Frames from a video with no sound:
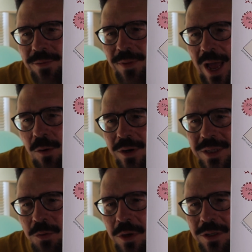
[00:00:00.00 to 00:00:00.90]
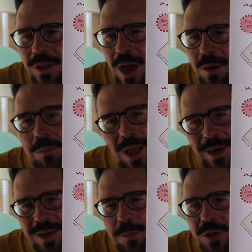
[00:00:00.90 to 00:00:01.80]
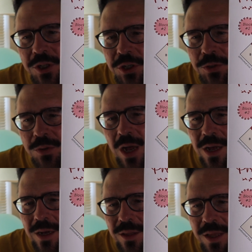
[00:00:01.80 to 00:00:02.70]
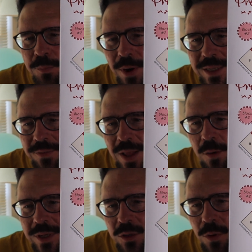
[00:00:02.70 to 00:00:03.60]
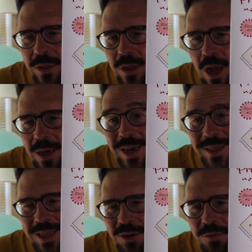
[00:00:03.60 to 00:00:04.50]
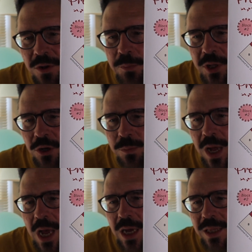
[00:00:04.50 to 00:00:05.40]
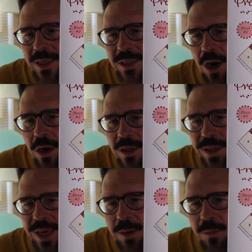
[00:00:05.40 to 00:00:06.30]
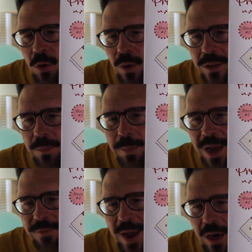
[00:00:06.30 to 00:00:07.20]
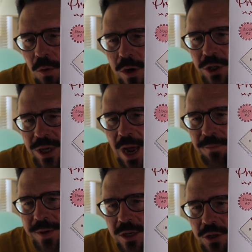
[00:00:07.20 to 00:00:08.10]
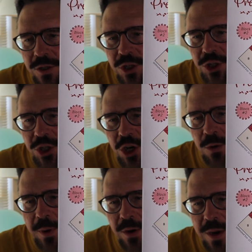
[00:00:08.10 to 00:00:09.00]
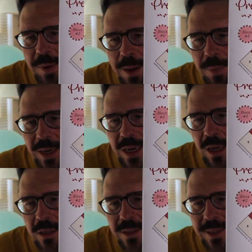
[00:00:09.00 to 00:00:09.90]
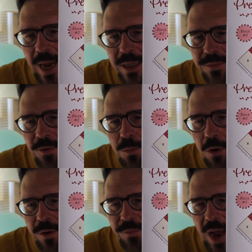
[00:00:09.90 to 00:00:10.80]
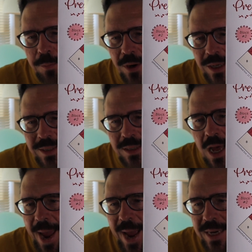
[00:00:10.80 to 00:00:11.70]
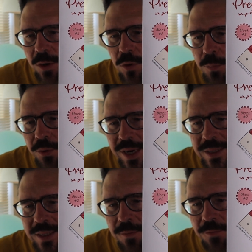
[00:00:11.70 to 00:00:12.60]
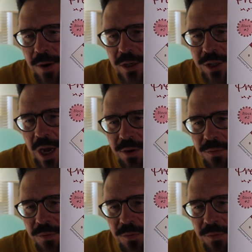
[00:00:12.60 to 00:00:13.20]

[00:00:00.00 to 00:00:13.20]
Flowers Quilt Along, block number 2. The Pressed Flowers Quilt Along is in full bloom. This garden-themed quilt by Fat Quarter Shop features Sugarberry by Bunny Hill Designs for Moda Fabrics, and it will bring some fresh cut